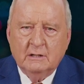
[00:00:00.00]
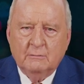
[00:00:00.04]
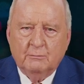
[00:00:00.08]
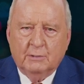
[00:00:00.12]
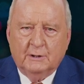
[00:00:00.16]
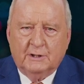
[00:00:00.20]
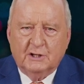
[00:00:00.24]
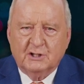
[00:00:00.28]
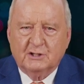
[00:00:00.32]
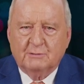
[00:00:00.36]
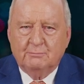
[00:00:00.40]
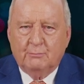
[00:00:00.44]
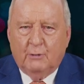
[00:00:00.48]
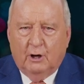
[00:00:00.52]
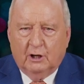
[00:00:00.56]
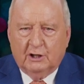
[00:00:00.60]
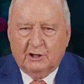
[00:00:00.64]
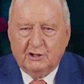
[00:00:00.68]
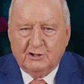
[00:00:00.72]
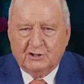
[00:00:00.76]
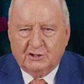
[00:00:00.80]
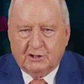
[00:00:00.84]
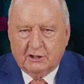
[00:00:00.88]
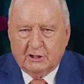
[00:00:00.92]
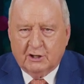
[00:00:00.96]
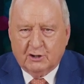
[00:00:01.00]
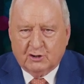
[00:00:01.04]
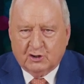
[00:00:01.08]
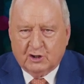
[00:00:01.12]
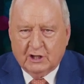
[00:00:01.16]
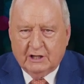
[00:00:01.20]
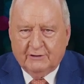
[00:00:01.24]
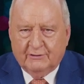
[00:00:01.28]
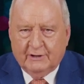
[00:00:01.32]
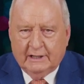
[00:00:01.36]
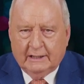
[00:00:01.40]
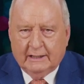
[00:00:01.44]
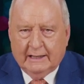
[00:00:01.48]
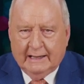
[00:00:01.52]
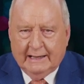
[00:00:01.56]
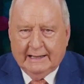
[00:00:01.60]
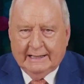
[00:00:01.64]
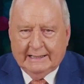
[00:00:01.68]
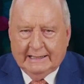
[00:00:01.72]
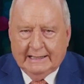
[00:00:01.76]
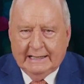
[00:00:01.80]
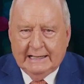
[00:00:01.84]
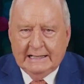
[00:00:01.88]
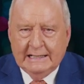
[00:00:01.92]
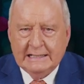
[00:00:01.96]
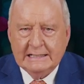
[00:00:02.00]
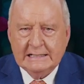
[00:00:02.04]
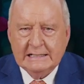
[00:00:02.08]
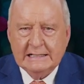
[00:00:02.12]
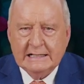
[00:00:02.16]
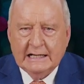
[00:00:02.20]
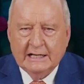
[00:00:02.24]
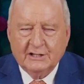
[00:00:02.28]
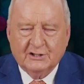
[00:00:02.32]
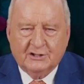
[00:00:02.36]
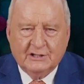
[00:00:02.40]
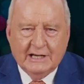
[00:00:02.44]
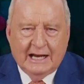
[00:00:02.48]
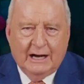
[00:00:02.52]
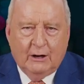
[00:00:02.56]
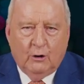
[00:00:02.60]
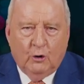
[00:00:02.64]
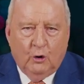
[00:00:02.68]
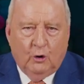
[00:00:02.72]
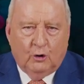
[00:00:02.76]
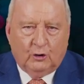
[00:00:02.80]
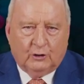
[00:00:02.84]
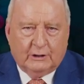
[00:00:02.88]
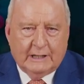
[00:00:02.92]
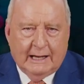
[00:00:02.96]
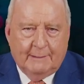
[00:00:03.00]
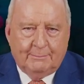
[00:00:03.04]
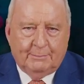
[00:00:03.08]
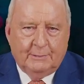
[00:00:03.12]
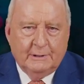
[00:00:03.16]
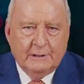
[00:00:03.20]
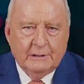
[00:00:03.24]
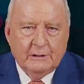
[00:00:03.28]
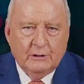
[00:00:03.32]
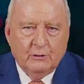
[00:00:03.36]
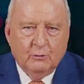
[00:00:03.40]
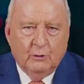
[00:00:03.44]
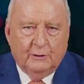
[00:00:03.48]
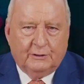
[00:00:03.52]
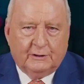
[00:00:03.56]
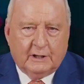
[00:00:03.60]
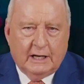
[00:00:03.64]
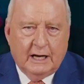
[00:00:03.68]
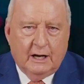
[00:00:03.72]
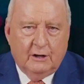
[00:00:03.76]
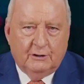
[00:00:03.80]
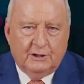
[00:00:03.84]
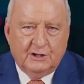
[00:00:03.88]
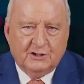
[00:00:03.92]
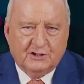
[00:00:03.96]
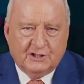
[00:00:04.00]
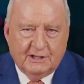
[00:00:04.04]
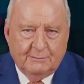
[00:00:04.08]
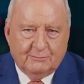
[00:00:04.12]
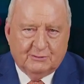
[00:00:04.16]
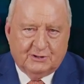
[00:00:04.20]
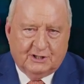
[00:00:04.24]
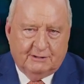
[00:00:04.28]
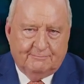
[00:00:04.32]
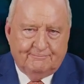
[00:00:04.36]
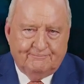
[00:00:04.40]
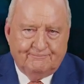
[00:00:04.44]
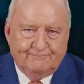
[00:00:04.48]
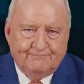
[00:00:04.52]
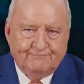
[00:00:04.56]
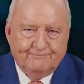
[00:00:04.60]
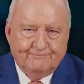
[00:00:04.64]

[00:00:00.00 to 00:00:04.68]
But this modest and achieving lady has now hooked up with Cody Simpson.